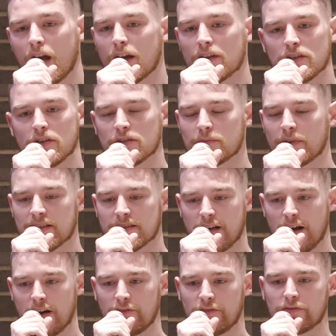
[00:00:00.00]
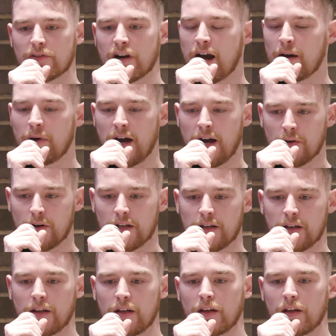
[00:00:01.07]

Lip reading: Yeah, so it was myself, Rob Howard,